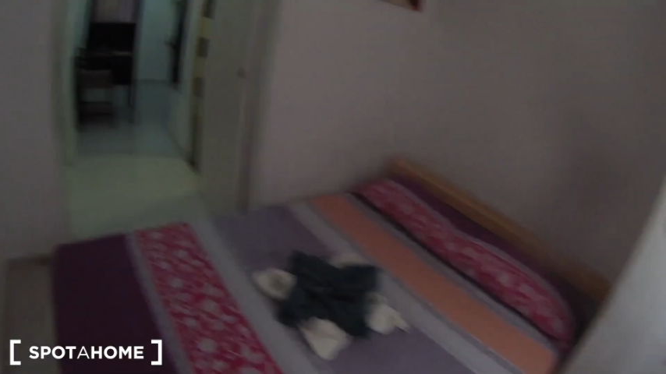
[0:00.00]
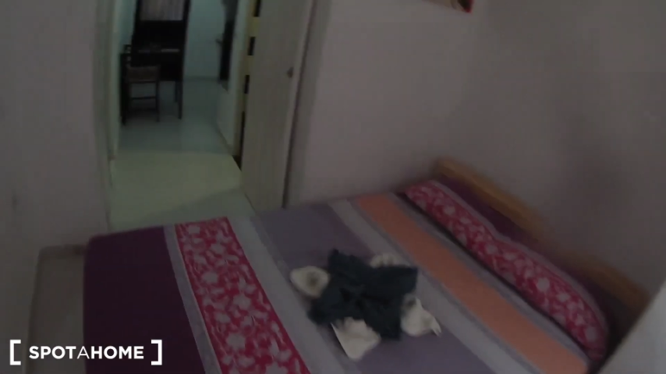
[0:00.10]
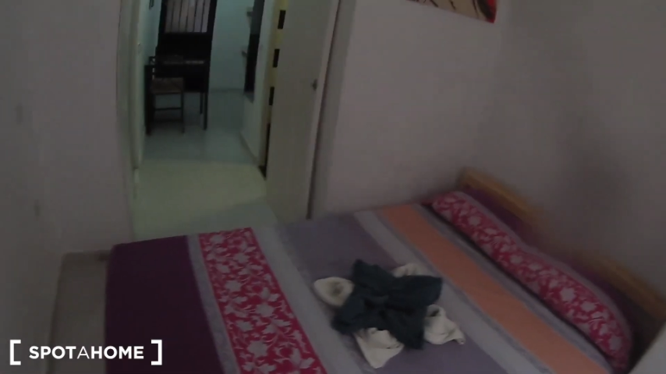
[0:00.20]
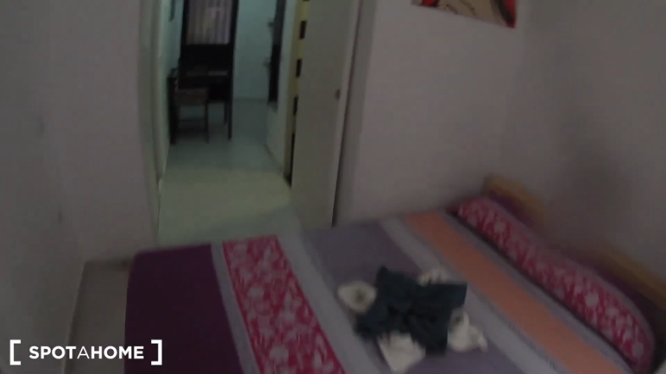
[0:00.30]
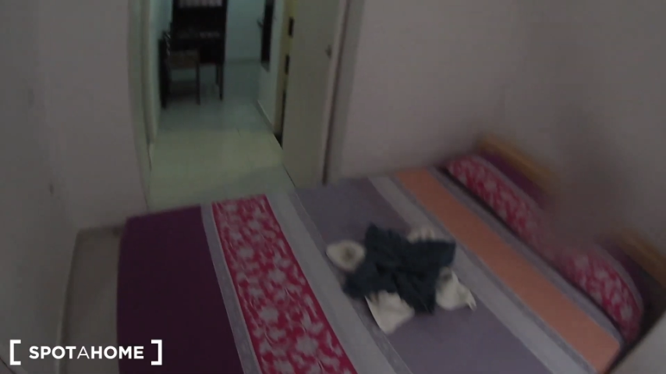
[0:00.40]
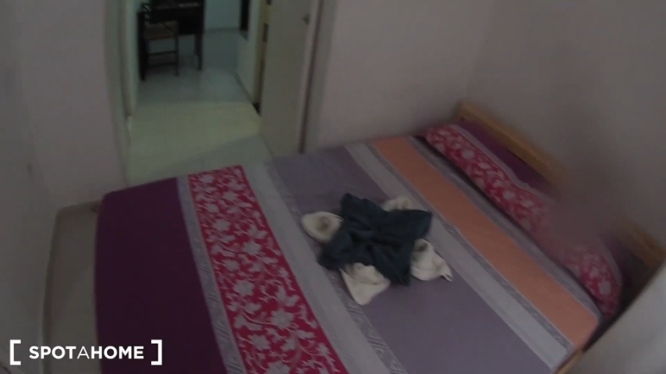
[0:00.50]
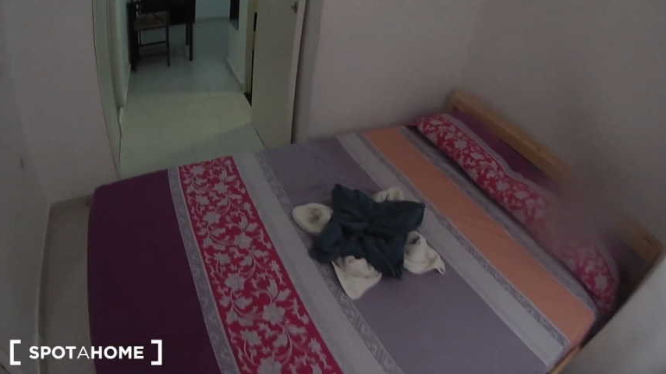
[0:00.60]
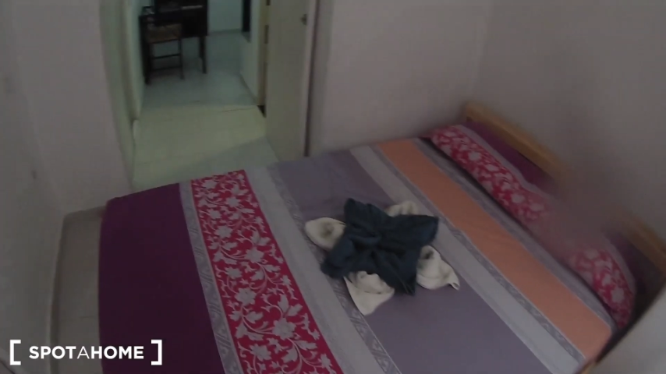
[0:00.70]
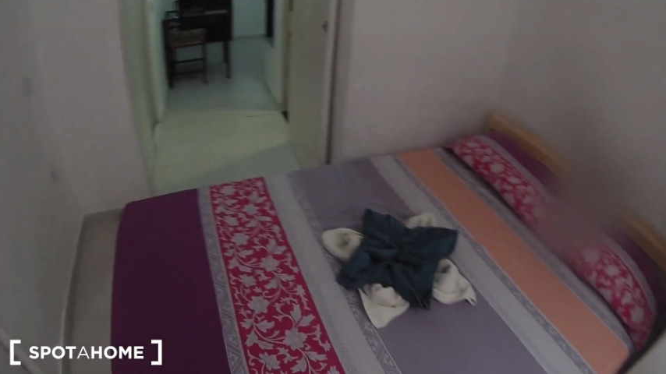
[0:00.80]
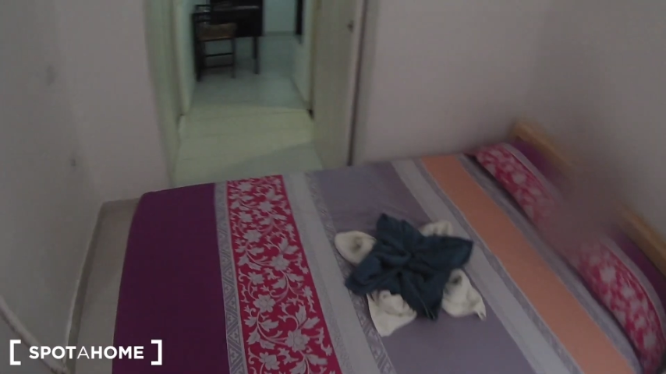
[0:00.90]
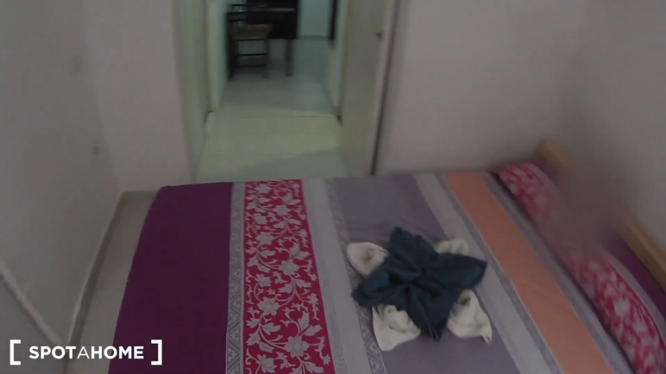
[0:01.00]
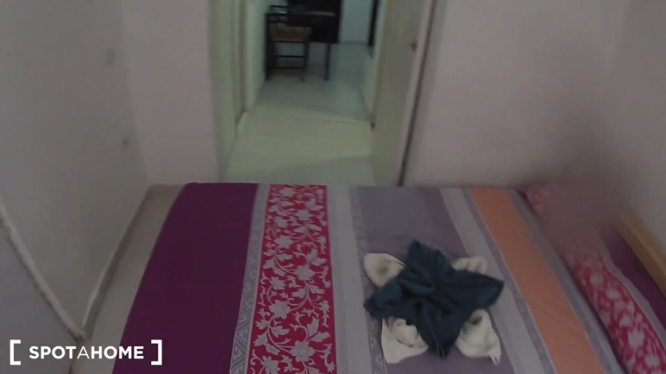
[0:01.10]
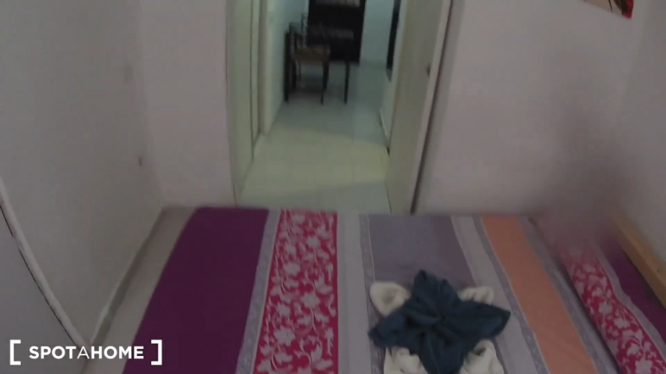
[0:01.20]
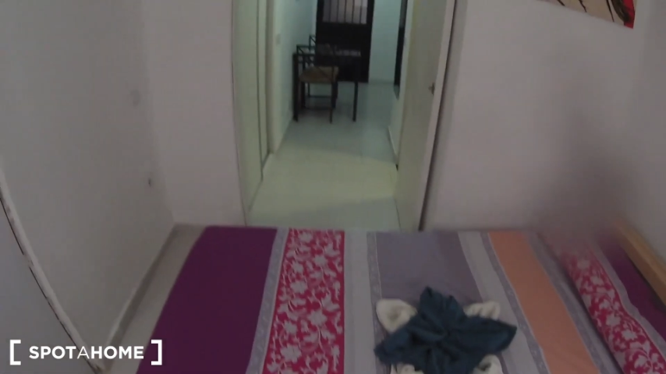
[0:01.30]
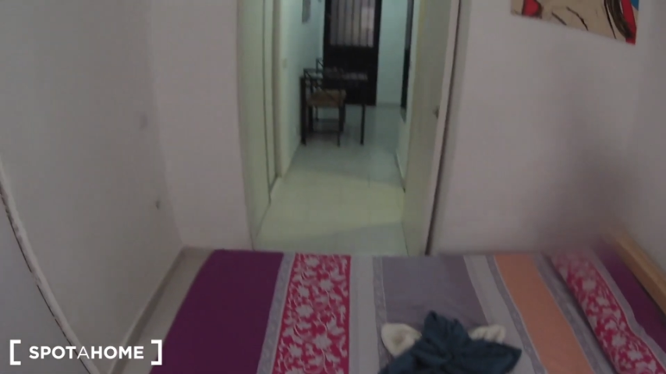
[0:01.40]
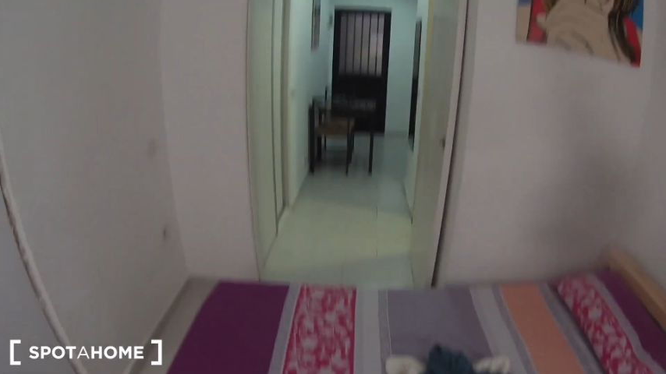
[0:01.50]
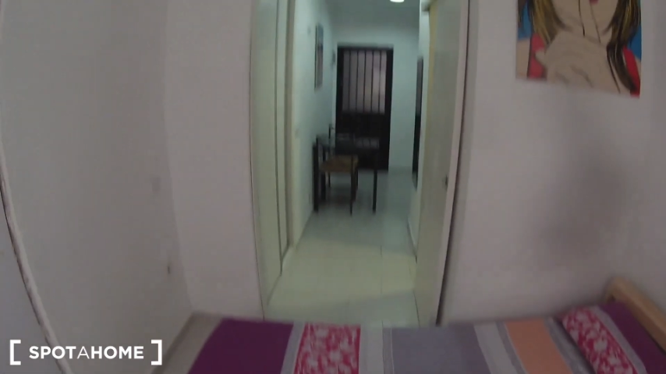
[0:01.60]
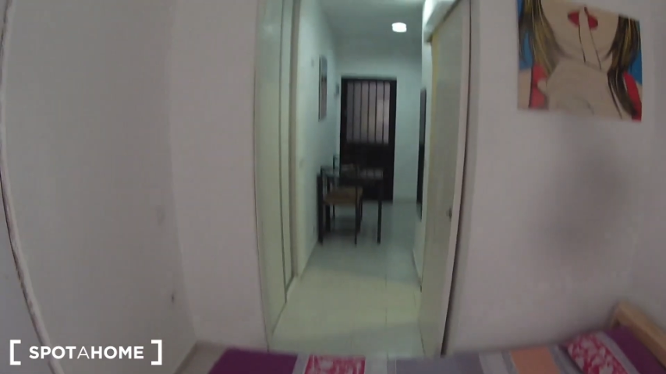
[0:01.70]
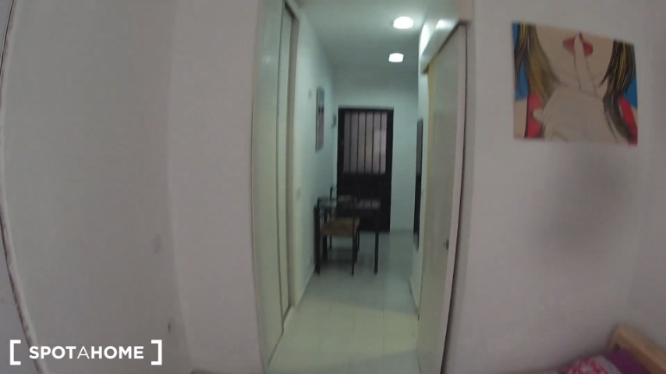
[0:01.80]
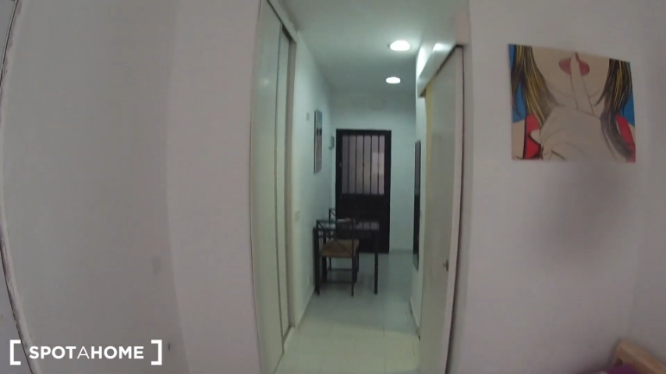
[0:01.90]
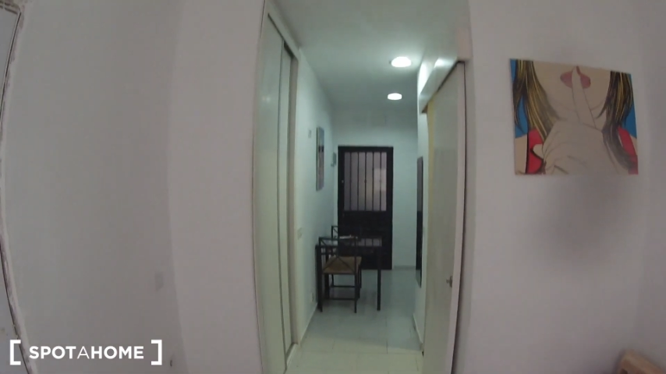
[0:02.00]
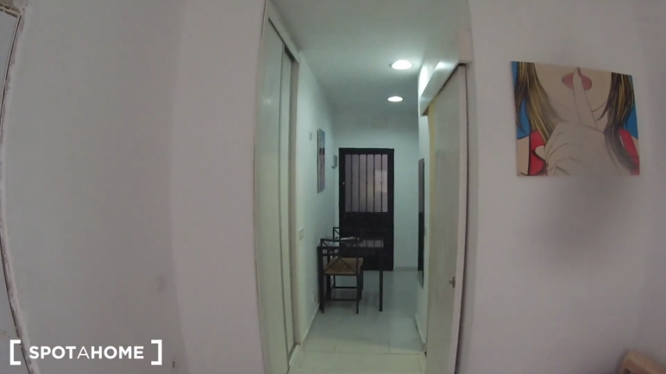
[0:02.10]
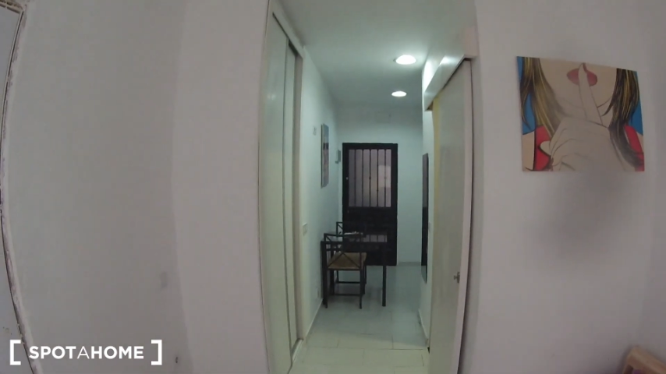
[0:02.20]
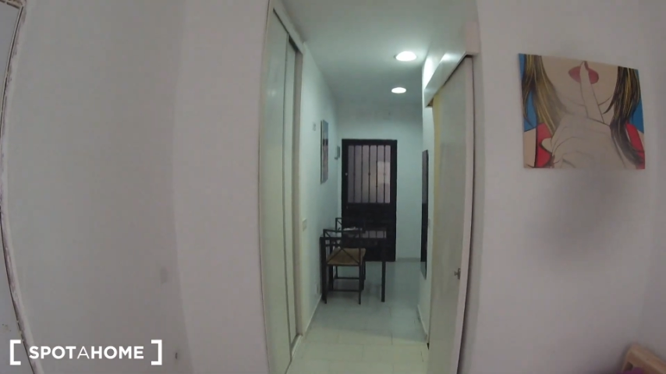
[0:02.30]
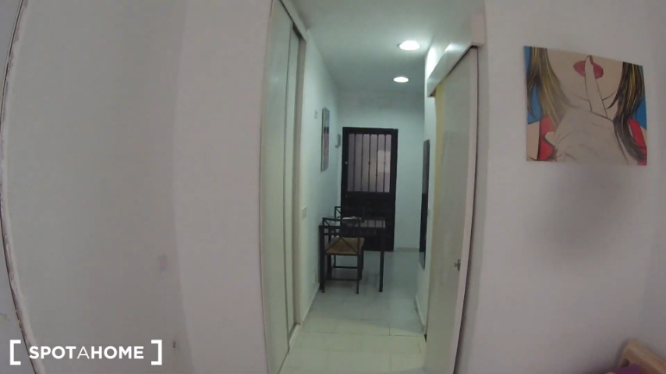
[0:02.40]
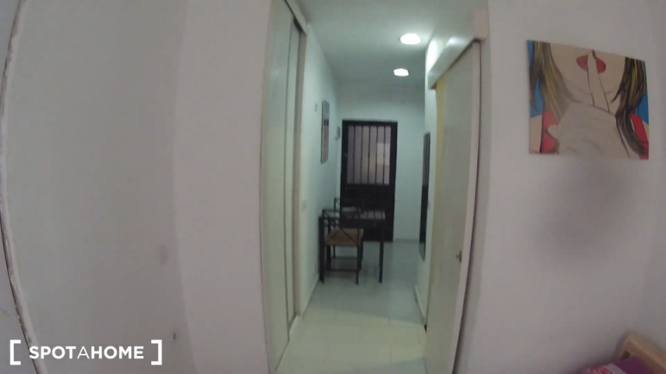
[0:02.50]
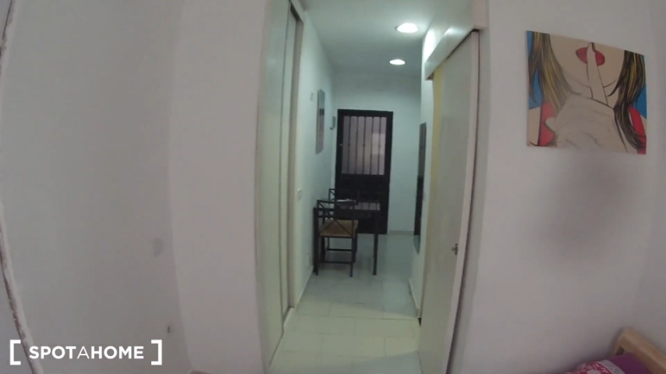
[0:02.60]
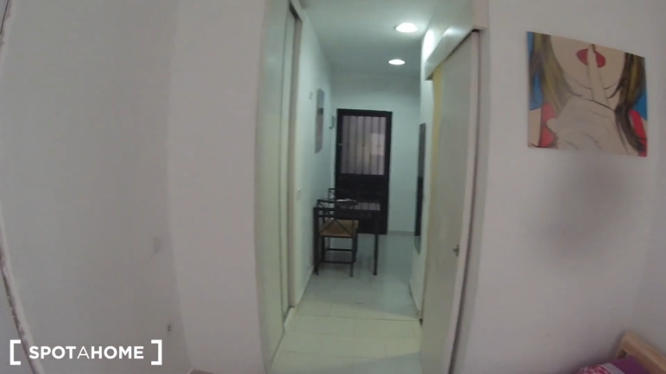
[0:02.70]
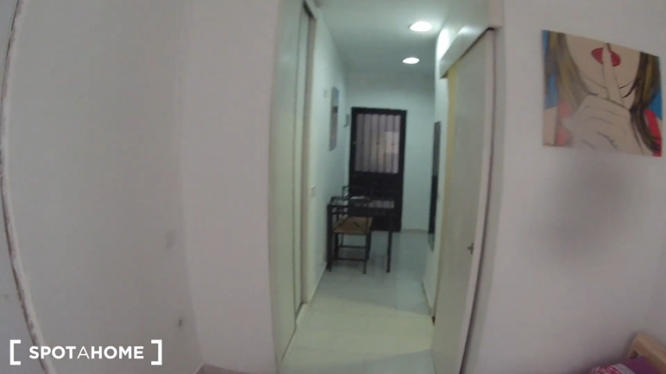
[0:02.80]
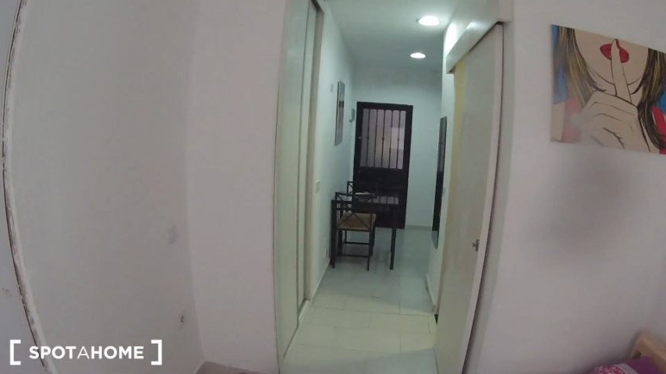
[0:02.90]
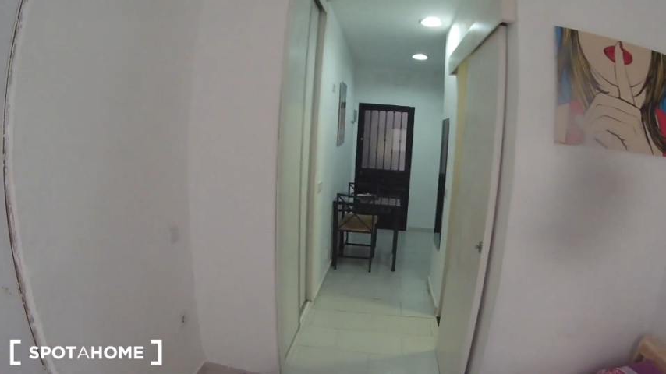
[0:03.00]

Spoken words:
No face is visible, so there are no lips to read.